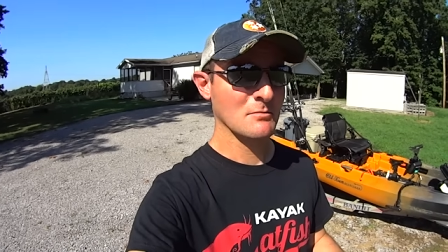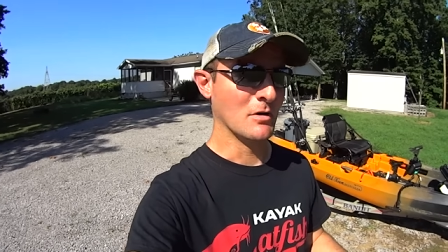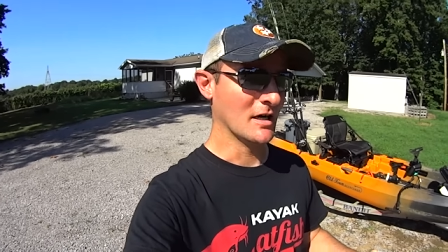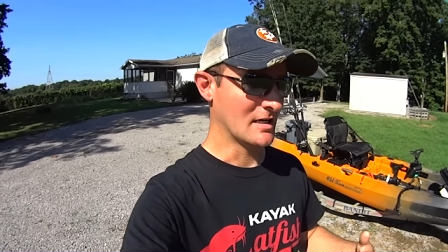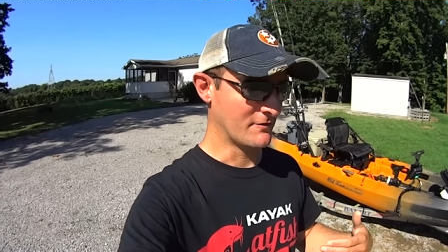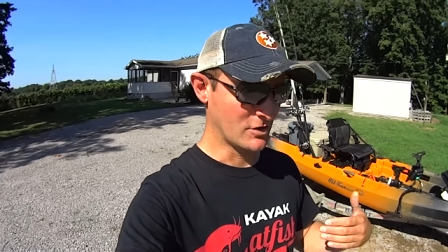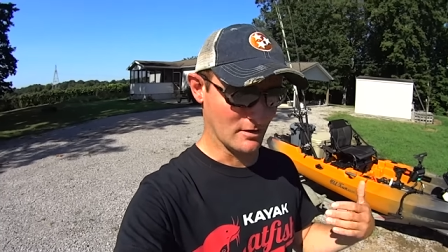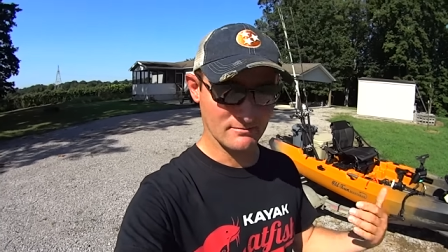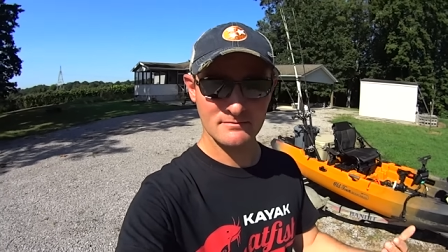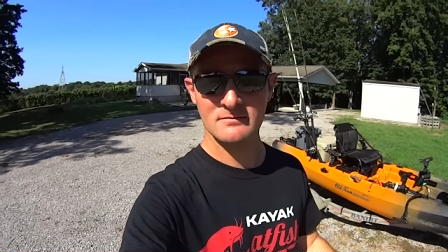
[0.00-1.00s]
but if
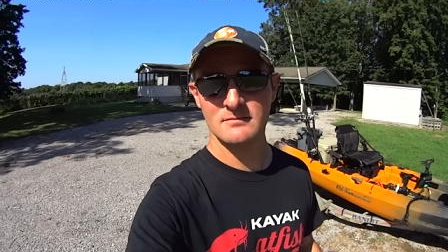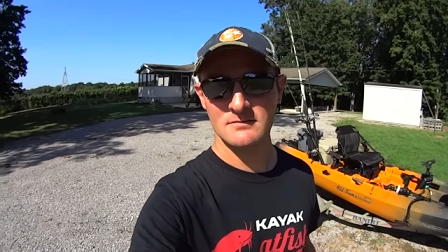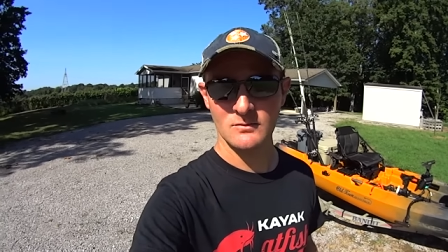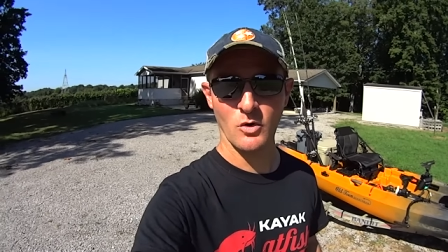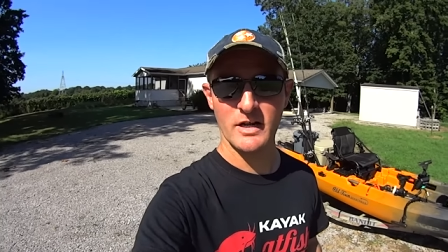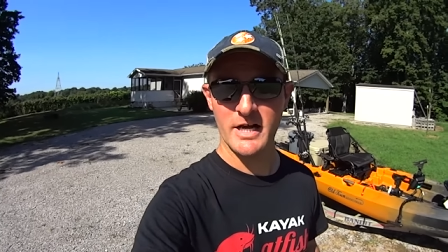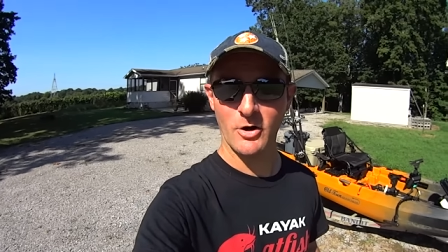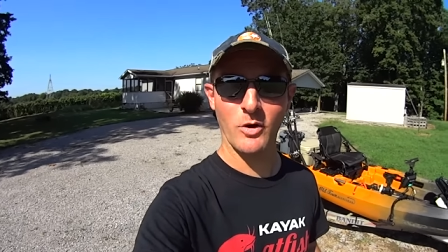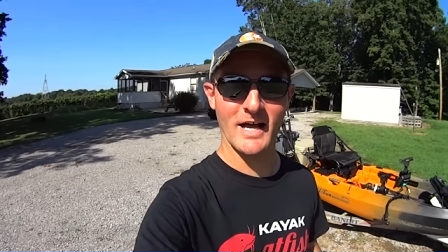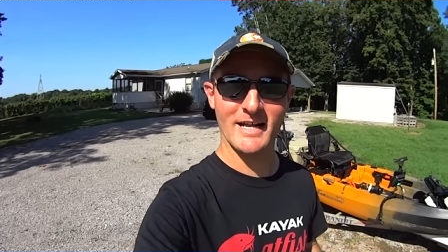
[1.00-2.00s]
you want to
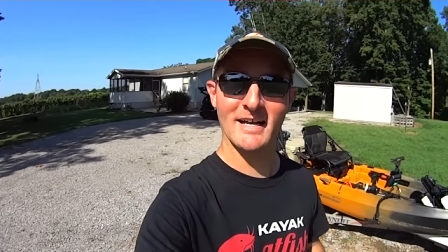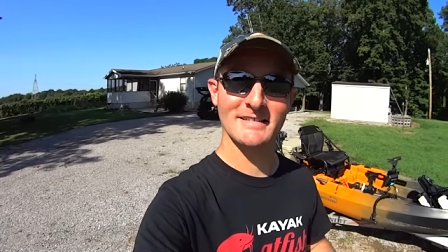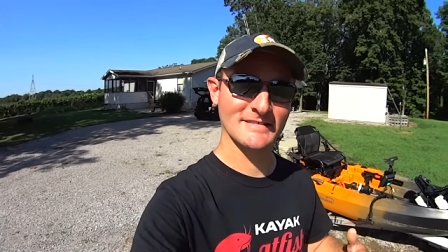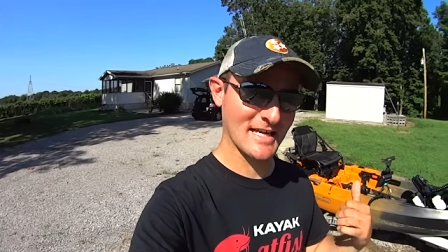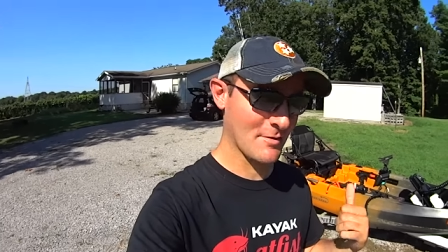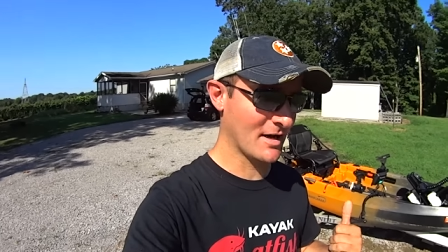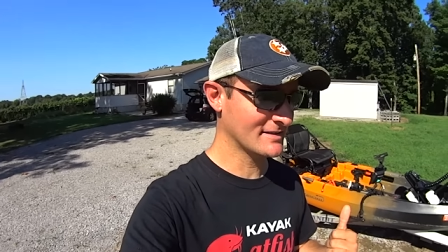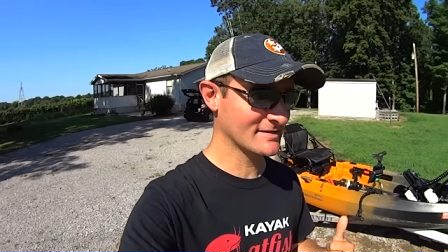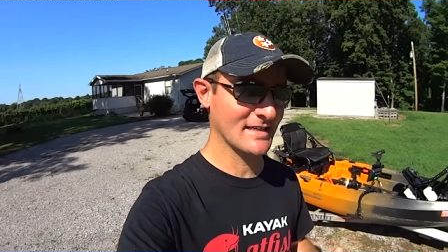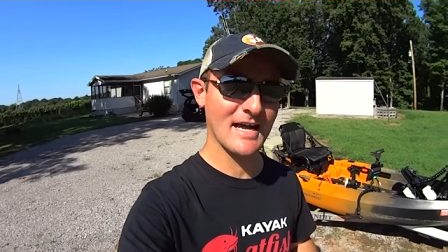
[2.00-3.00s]
hear what I got to say
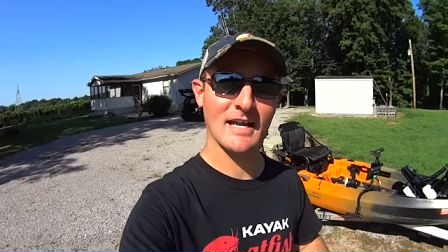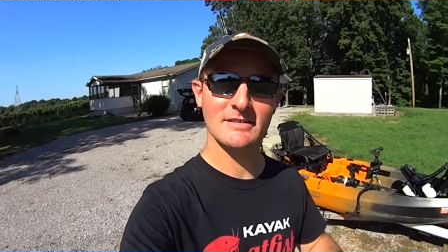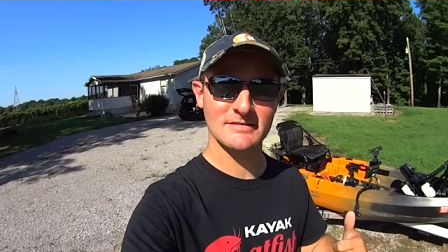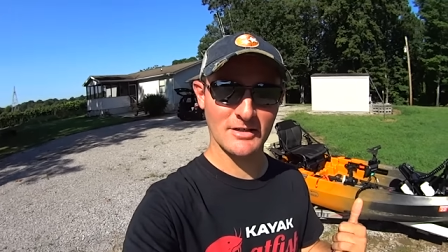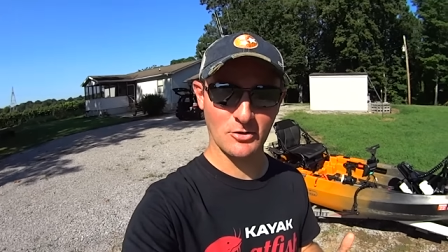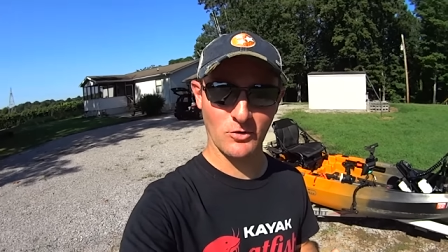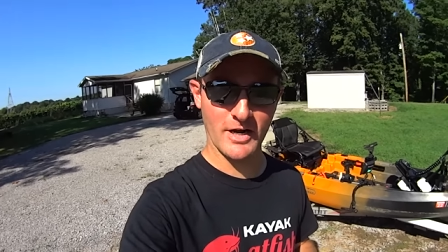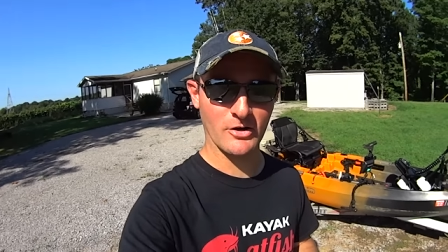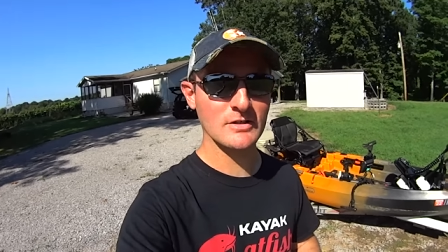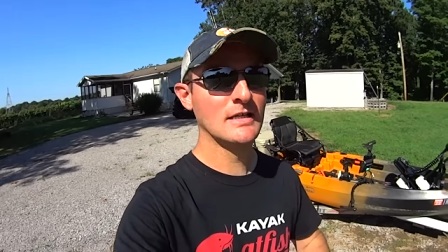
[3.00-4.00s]
about this kayak, stick
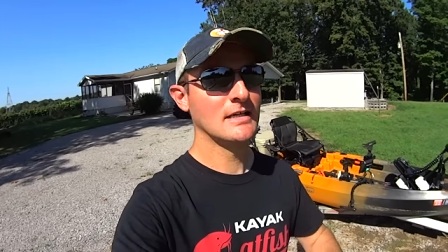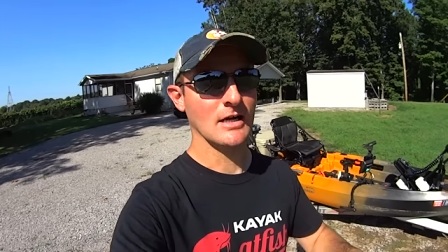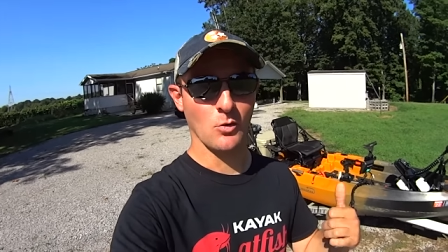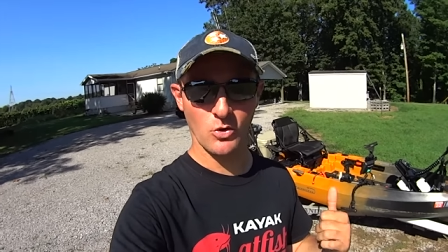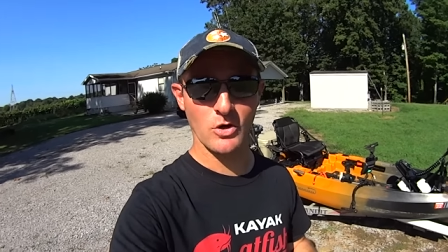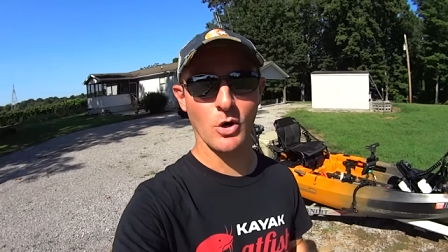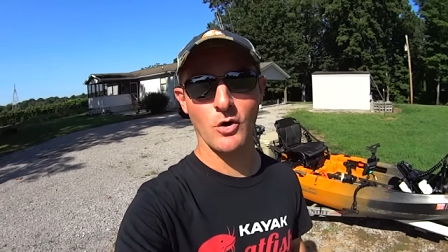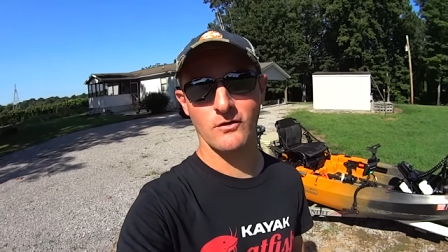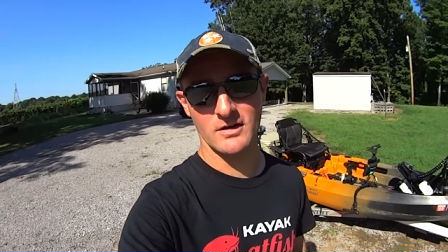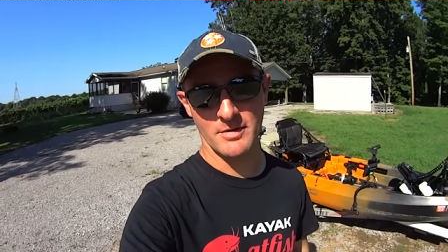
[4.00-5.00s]
around and we'll go over the